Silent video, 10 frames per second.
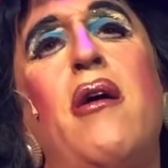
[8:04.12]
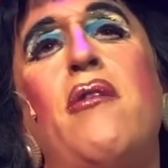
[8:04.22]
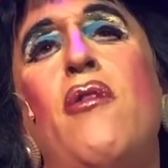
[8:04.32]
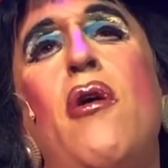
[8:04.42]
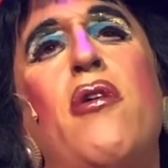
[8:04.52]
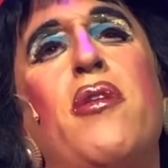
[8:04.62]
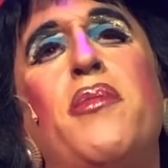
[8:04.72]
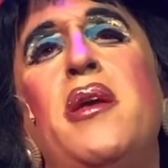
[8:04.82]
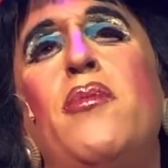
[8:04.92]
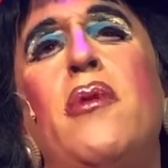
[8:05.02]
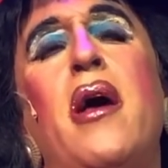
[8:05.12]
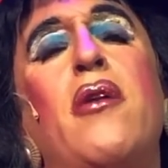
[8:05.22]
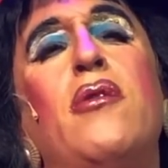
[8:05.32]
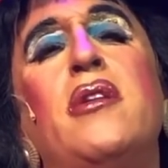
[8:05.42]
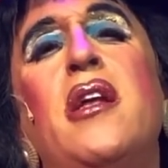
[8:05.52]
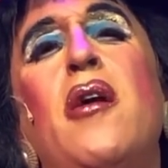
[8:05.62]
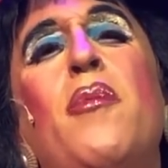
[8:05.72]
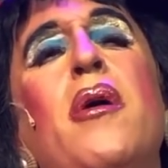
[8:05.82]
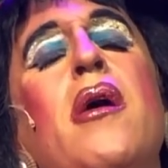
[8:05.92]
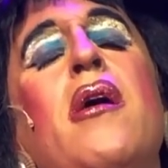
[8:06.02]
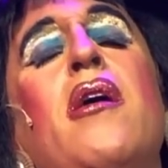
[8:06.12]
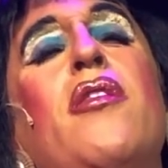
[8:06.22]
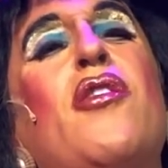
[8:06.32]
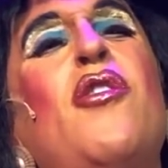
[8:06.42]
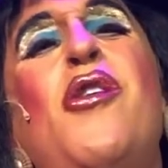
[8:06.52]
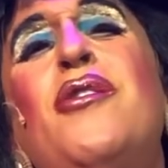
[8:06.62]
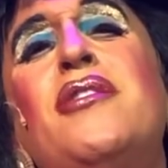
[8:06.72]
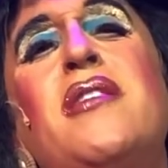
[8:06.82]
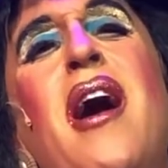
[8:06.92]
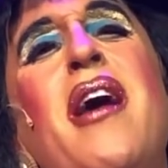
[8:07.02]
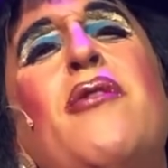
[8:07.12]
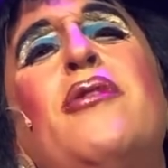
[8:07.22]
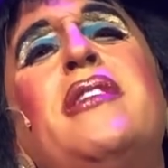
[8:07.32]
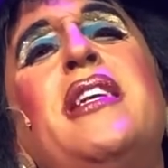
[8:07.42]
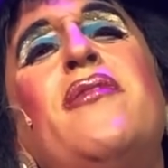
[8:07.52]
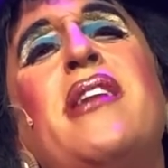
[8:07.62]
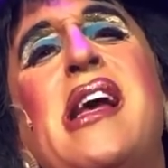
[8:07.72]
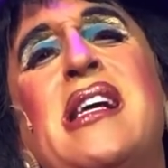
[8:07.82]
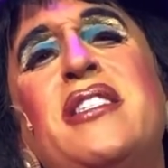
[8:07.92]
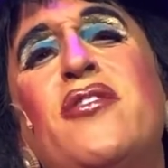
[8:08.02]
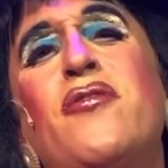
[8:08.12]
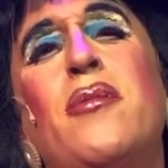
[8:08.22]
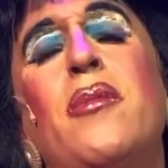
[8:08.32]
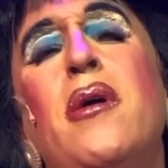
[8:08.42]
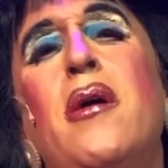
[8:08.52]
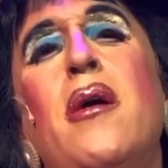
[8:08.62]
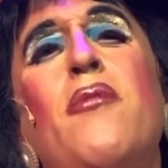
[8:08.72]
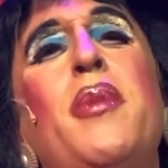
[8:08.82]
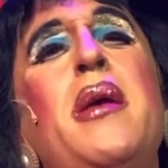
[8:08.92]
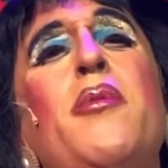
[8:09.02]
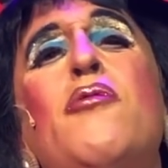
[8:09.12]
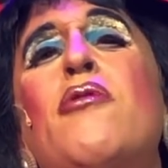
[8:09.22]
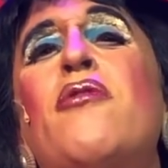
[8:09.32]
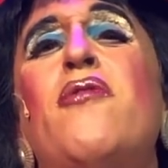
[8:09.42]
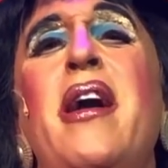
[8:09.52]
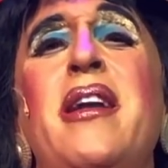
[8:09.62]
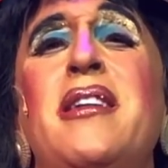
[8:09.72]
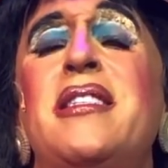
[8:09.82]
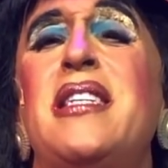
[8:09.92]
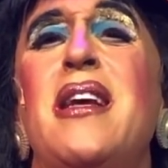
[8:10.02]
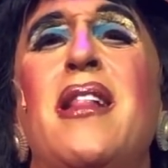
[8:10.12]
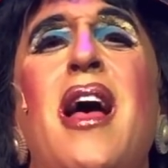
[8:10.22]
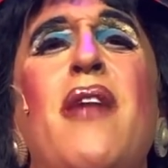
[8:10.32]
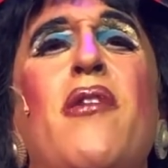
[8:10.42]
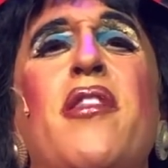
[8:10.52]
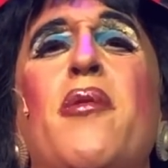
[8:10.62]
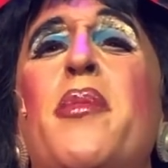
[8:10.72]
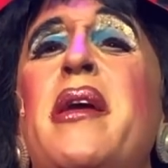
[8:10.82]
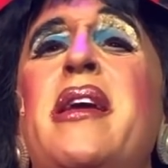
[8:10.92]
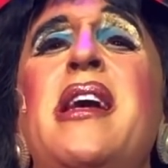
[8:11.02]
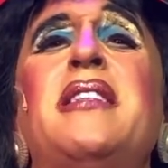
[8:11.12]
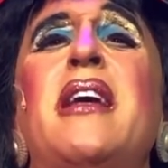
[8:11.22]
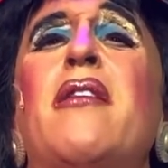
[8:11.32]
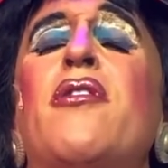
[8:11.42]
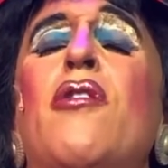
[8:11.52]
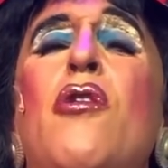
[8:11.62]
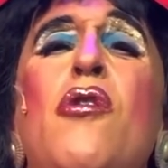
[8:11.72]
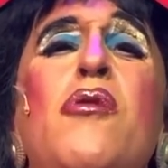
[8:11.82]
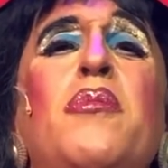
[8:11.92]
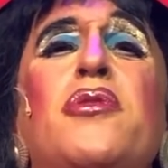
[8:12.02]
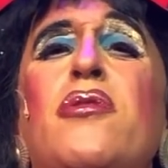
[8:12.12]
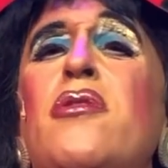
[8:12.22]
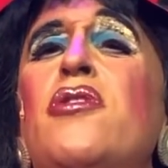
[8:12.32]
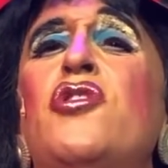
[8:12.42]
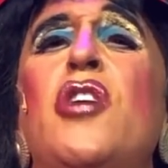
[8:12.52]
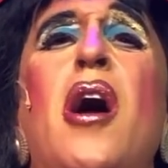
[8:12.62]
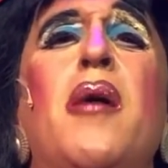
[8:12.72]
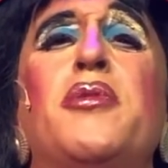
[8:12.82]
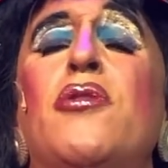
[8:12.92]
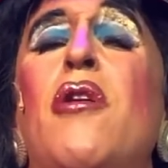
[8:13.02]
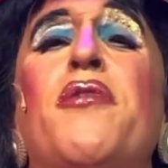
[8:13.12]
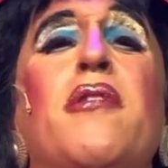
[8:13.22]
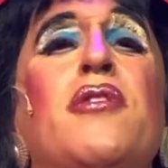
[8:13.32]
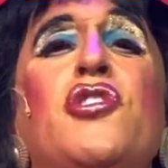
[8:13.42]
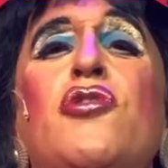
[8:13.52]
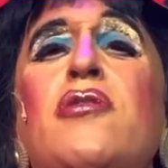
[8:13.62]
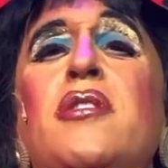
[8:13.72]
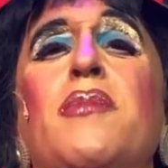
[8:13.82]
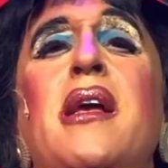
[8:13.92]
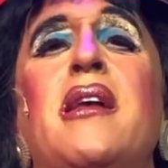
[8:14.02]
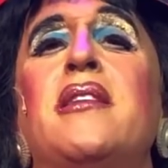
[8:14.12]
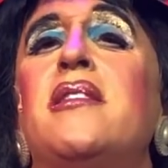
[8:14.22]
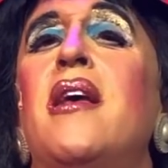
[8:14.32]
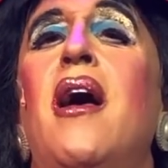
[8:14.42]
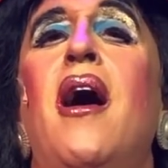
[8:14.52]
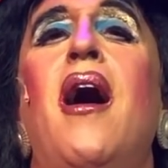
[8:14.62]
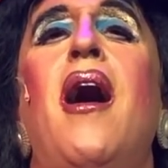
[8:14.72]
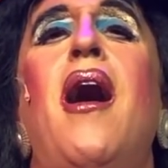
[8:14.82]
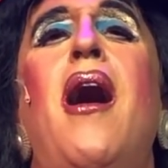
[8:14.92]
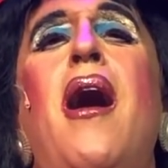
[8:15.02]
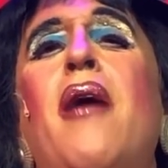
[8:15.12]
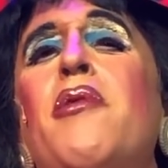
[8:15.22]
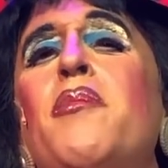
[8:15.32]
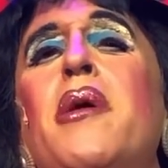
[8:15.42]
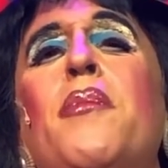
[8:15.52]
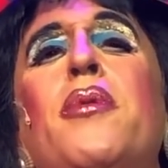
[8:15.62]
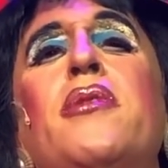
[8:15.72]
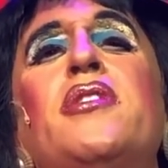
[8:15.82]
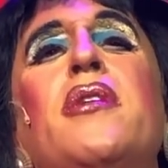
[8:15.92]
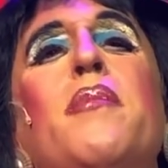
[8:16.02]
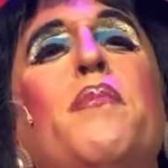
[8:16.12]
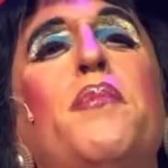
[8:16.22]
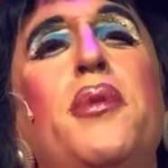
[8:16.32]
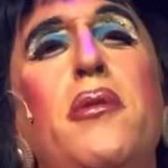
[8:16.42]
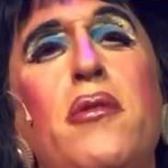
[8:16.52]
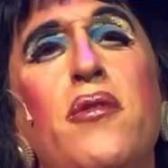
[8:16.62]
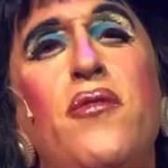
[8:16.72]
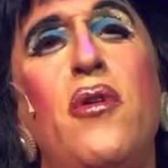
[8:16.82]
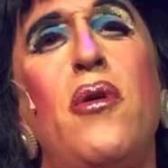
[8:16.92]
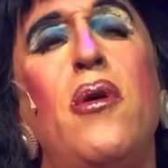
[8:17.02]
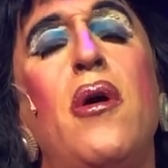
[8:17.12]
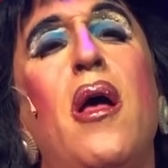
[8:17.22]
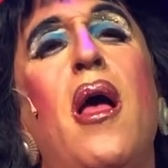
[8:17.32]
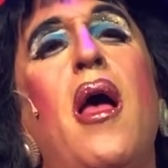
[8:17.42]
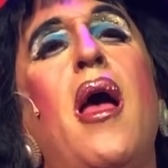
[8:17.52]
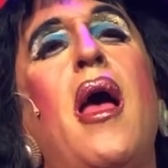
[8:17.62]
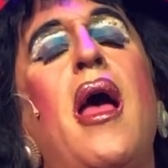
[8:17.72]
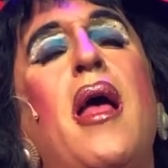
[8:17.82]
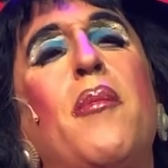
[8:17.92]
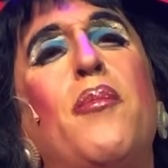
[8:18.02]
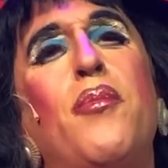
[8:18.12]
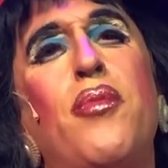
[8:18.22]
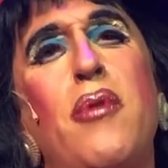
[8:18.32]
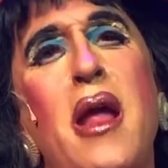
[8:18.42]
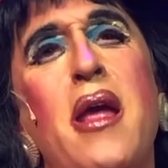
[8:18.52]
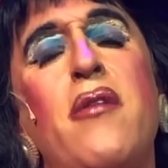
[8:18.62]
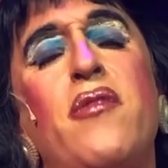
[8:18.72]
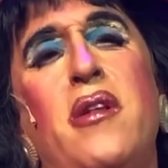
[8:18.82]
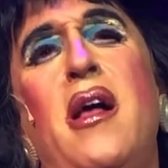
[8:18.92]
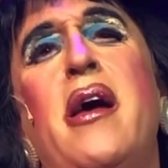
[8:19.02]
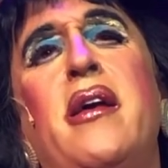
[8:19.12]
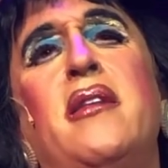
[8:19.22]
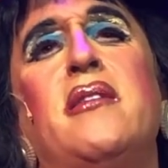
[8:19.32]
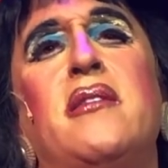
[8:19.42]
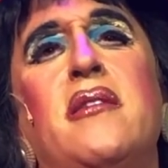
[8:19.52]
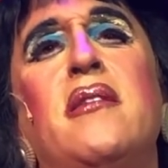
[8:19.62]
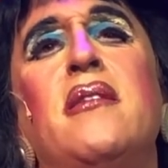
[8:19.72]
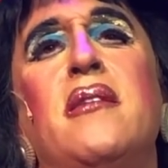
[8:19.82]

of all the people I couldn't help, the calls I couldn't even answer from people who are fighting to stay alive while they're being kicked out of their homes or their jobs or off their insurance plans. I remember some beautiful and brave clients